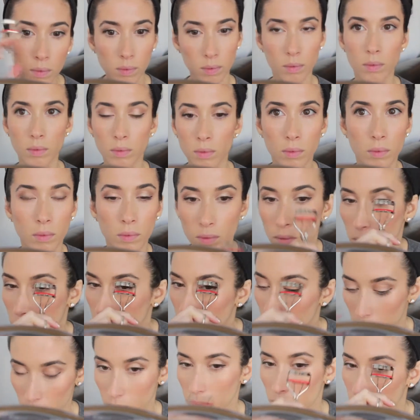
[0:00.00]
I am curling
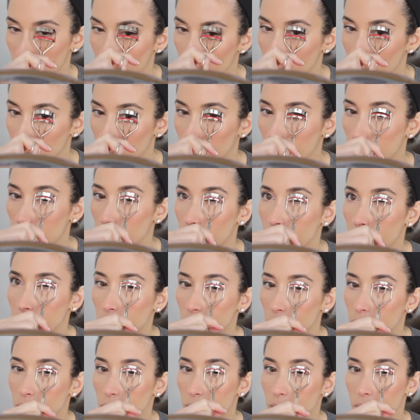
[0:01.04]
my lashes with
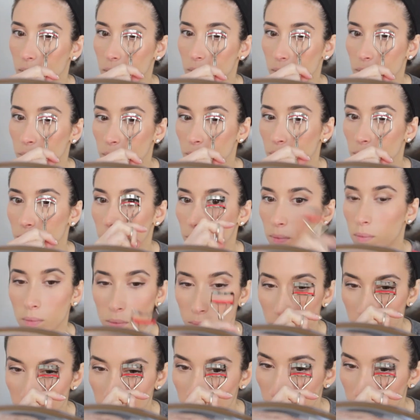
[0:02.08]
my beloved
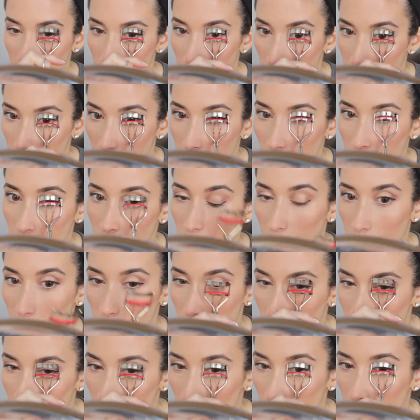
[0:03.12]
Kevyn Aucoin
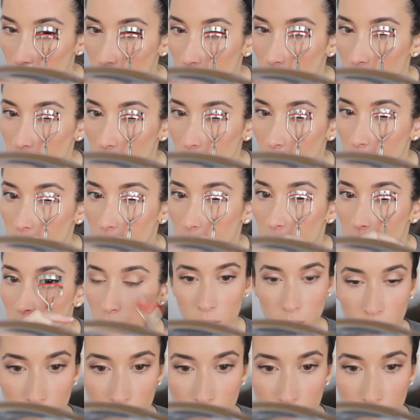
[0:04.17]
eyelash curler and then